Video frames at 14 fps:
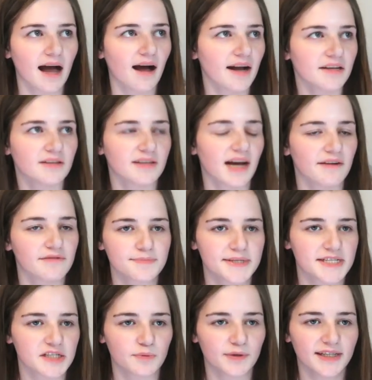I can have
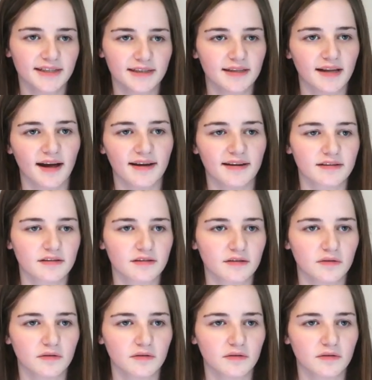something to eat at like